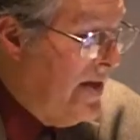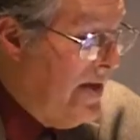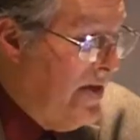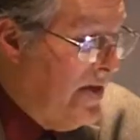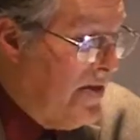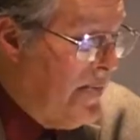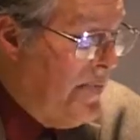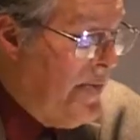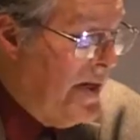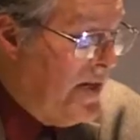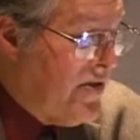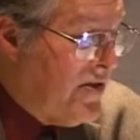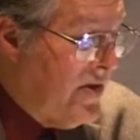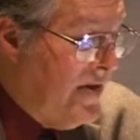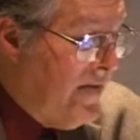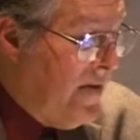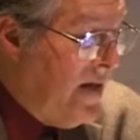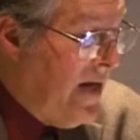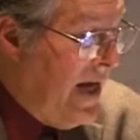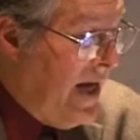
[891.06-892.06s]
Here's a picture
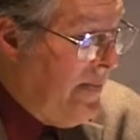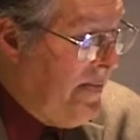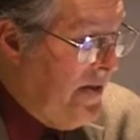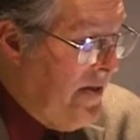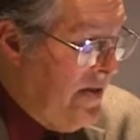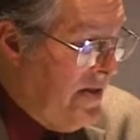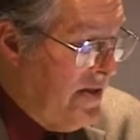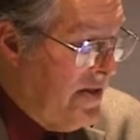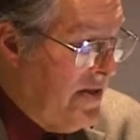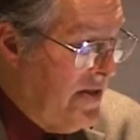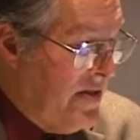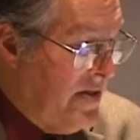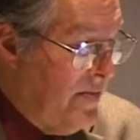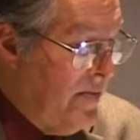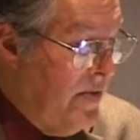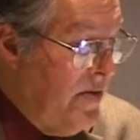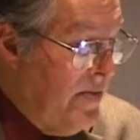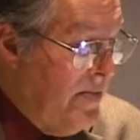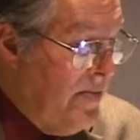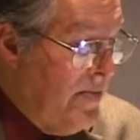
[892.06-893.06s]
of what happened. This is a
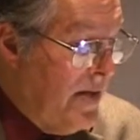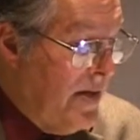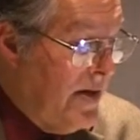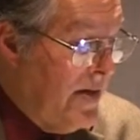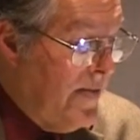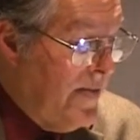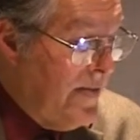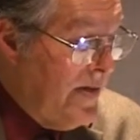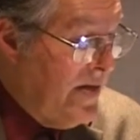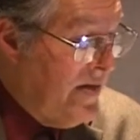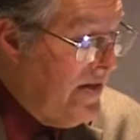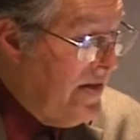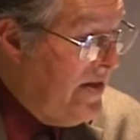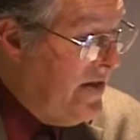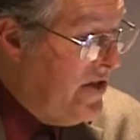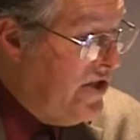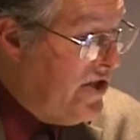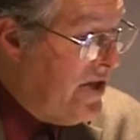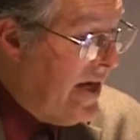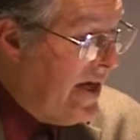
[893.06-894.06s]
room in
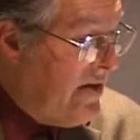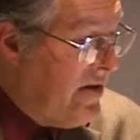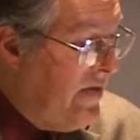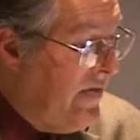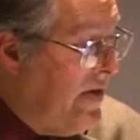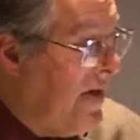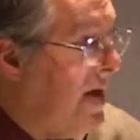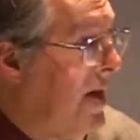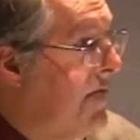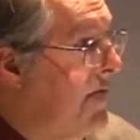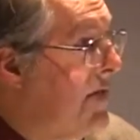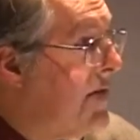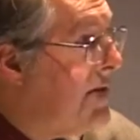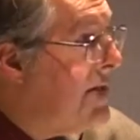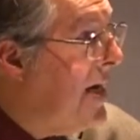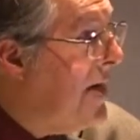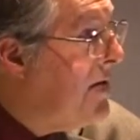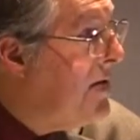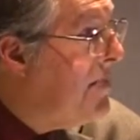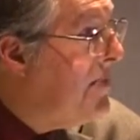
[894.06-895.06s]
the shadow of the Eiffel
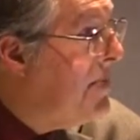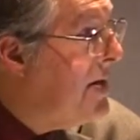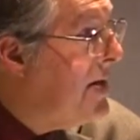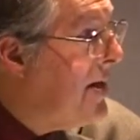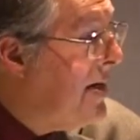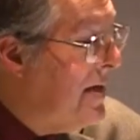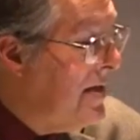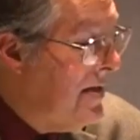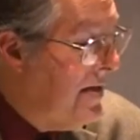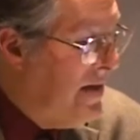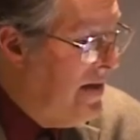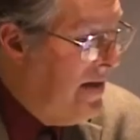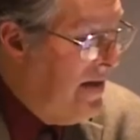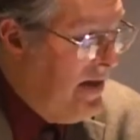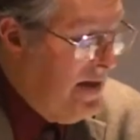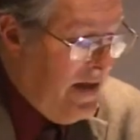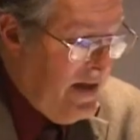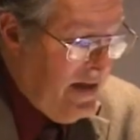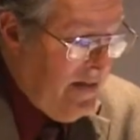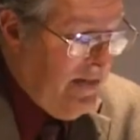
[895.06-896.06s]
Tower behind the
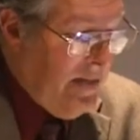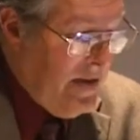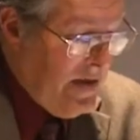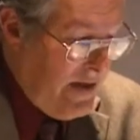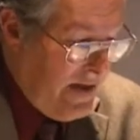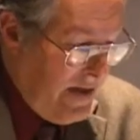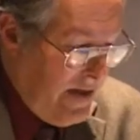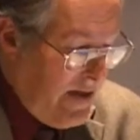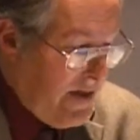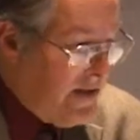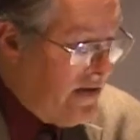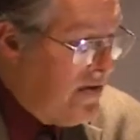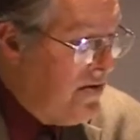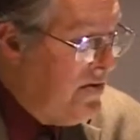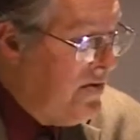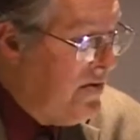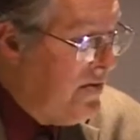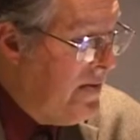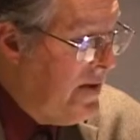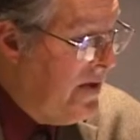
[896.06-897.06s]
military
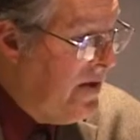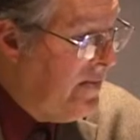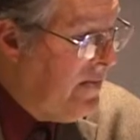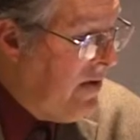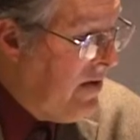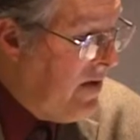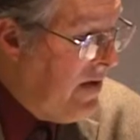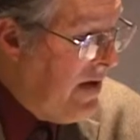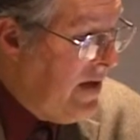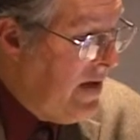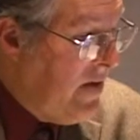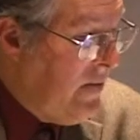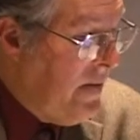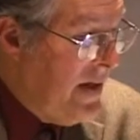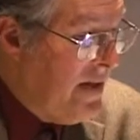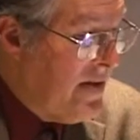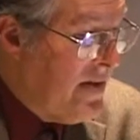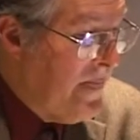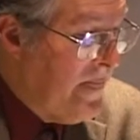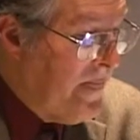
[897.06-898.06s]
school where Napoleon
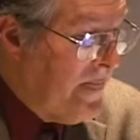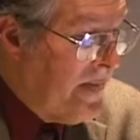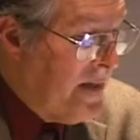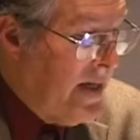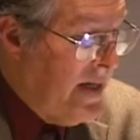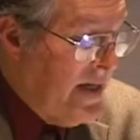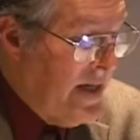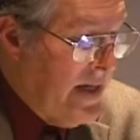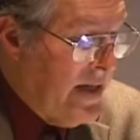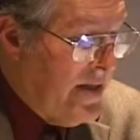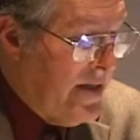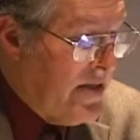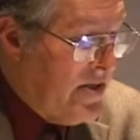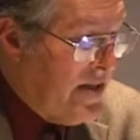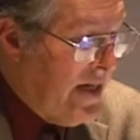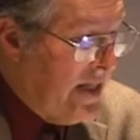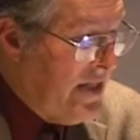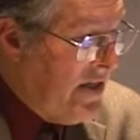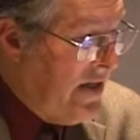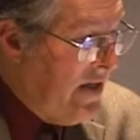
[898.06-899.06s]
went. The
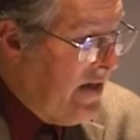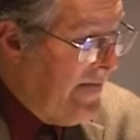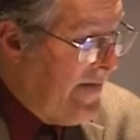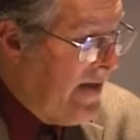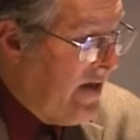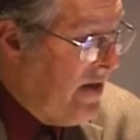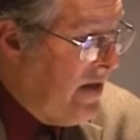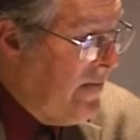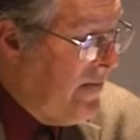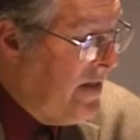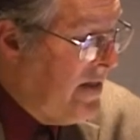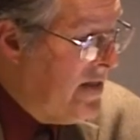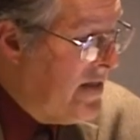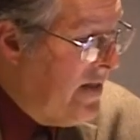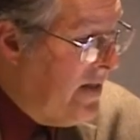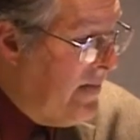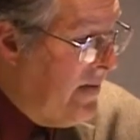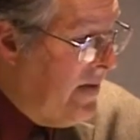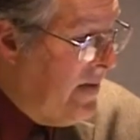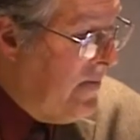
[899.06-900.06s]
tragedy of it all was
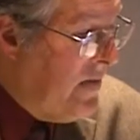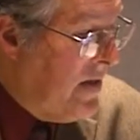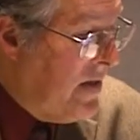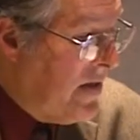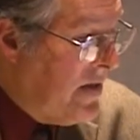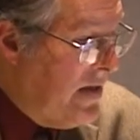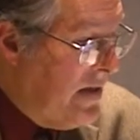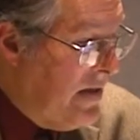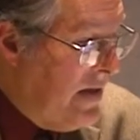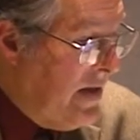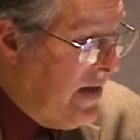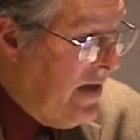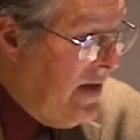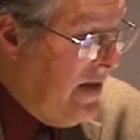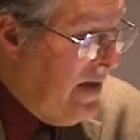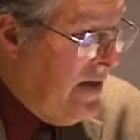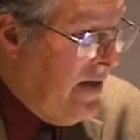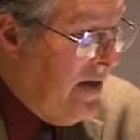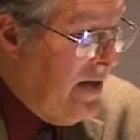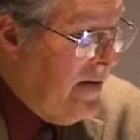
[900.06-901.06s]
that we worked until
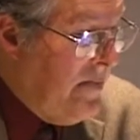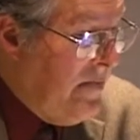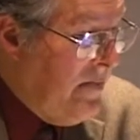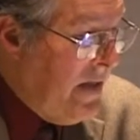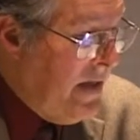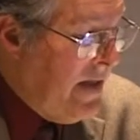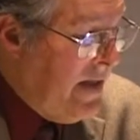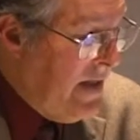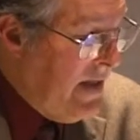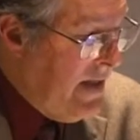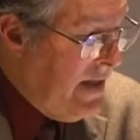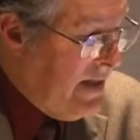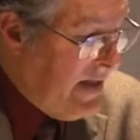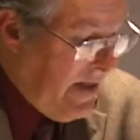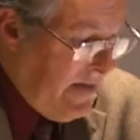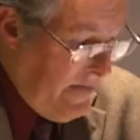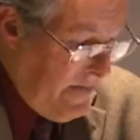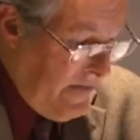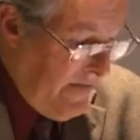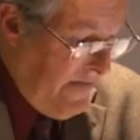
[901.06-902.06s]
midnight
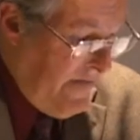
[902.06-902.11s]
and were